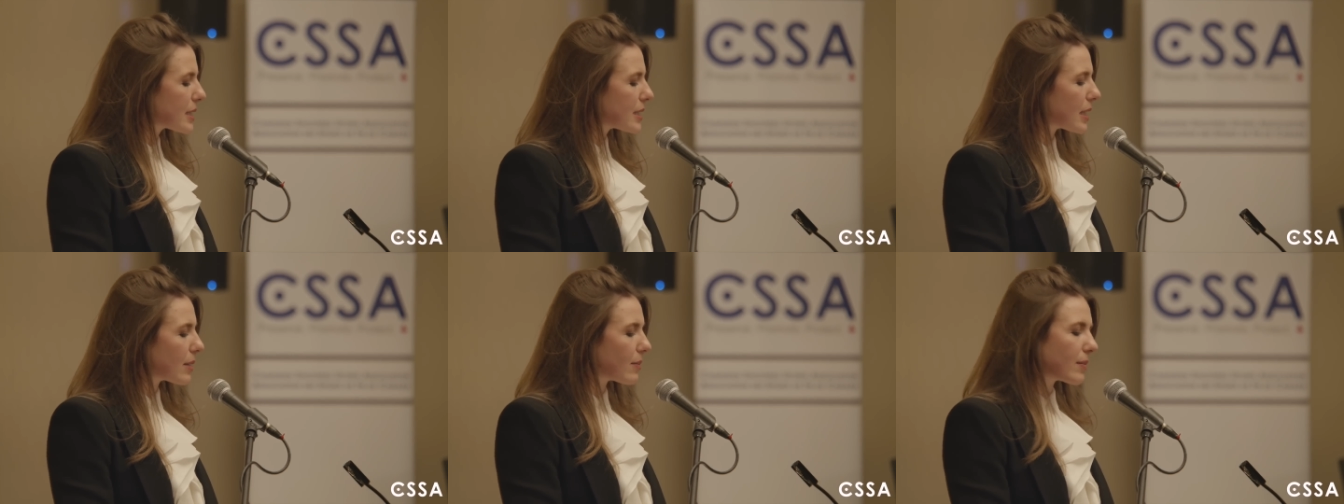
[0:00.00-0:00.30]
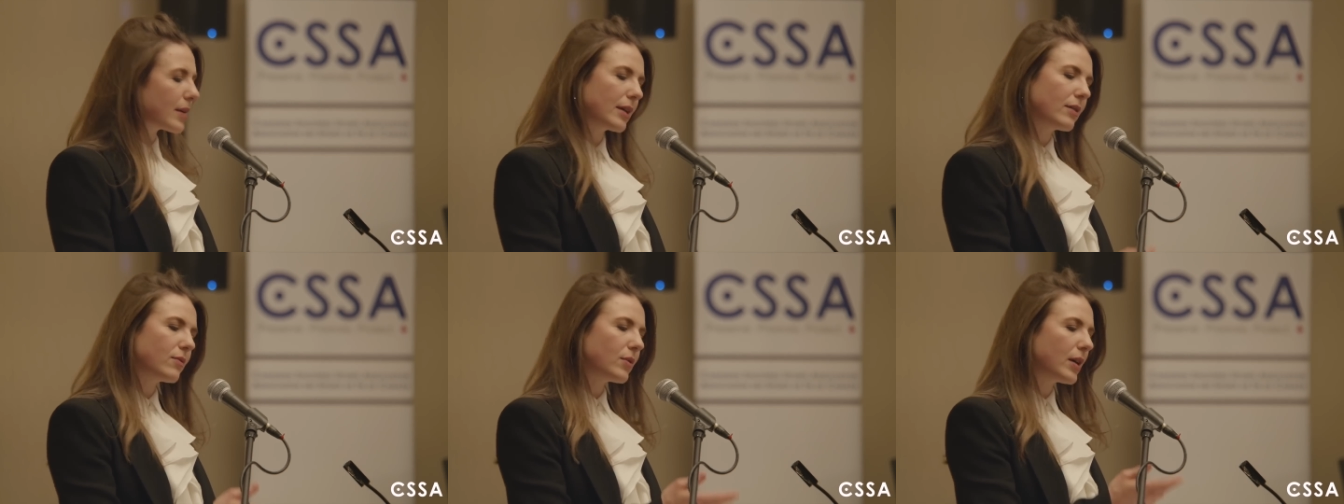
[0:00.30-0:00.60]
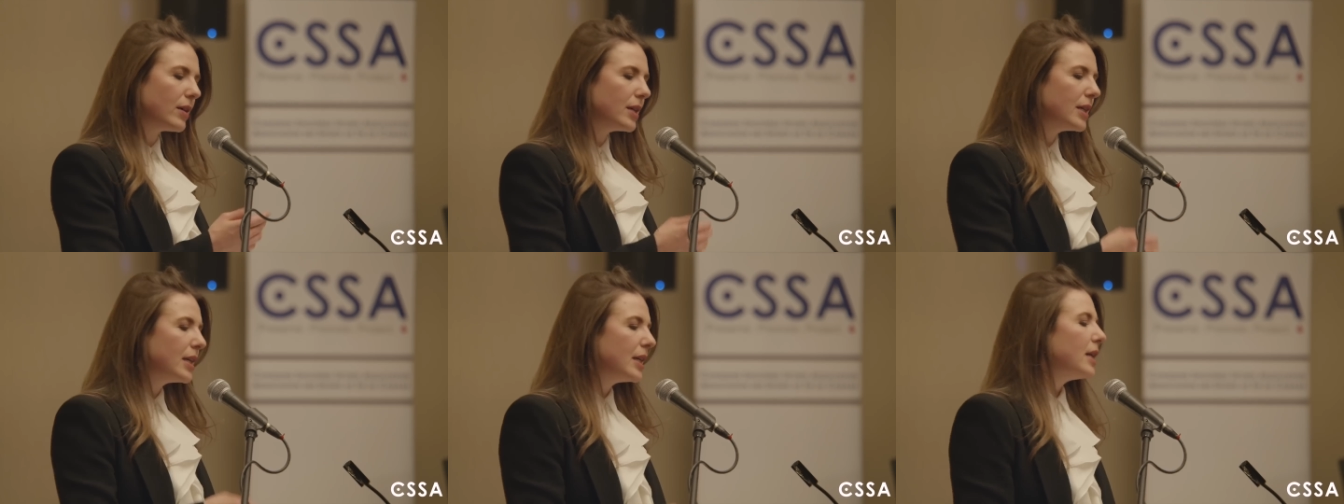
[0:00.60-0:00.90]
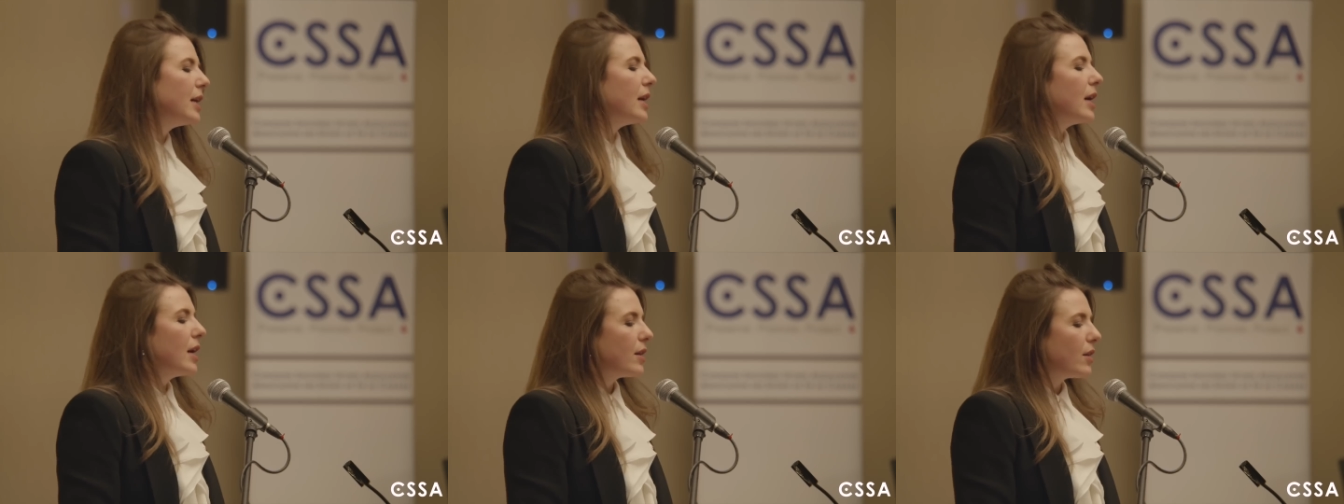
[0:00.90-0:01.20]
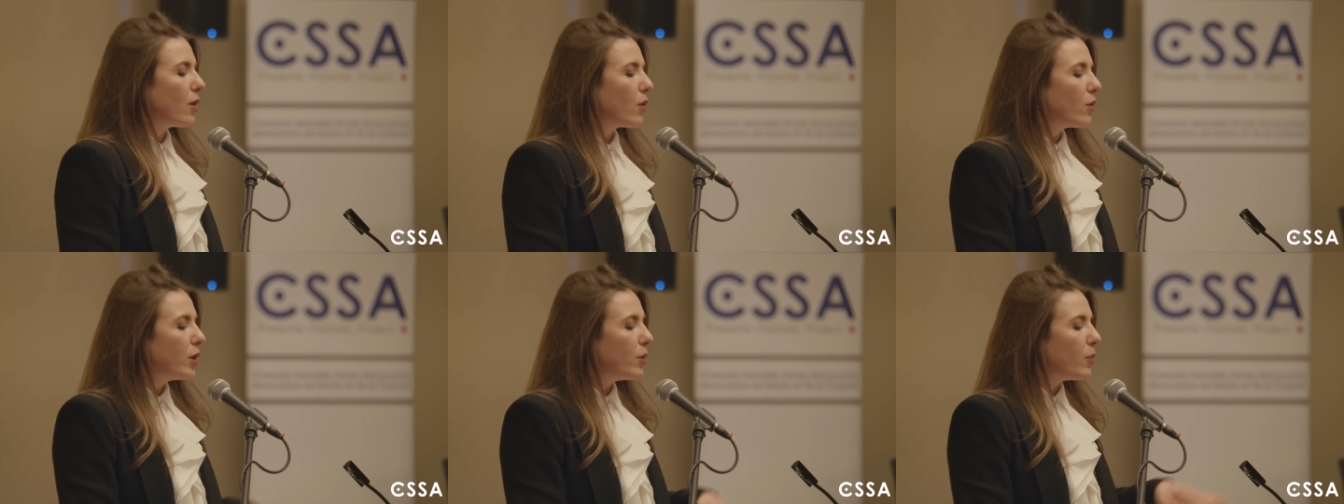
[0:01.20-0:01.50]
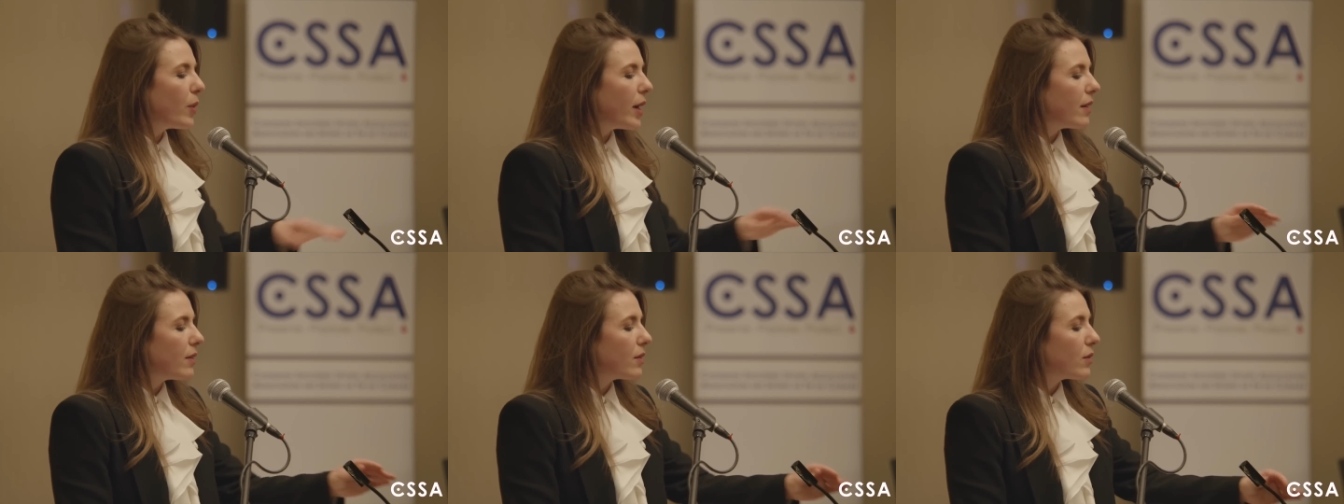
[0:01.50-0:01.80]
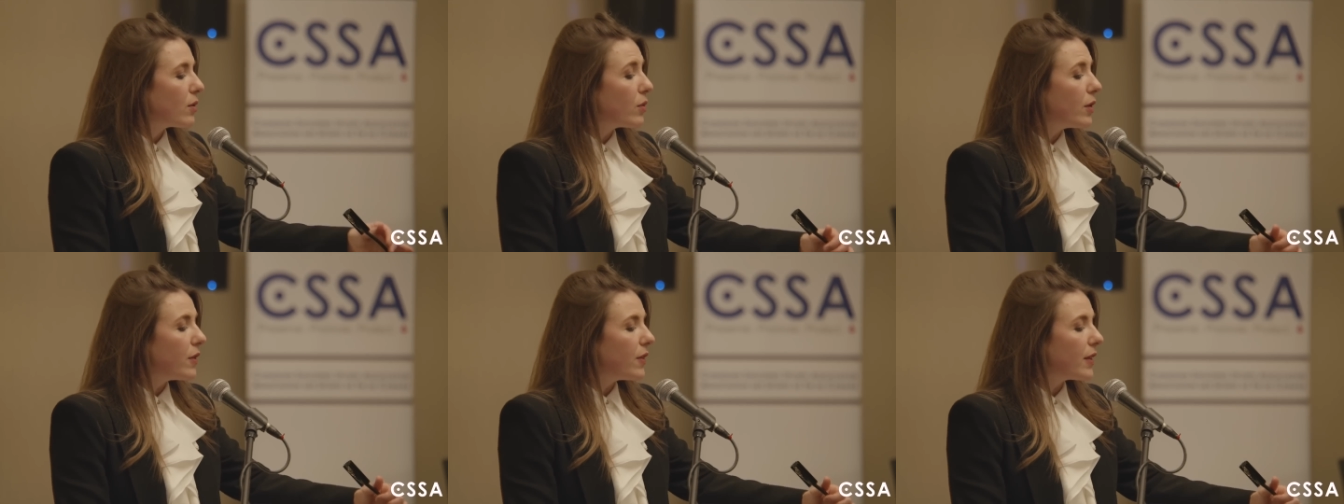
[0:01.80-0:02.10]
I'm like, well, the only way, the
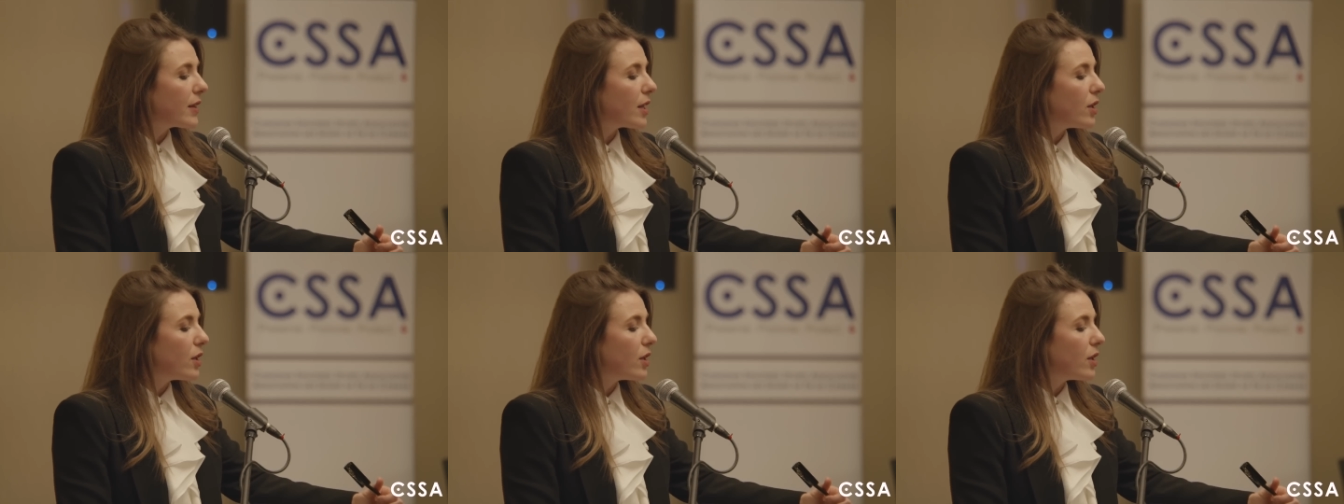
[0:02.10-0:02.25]
only thing that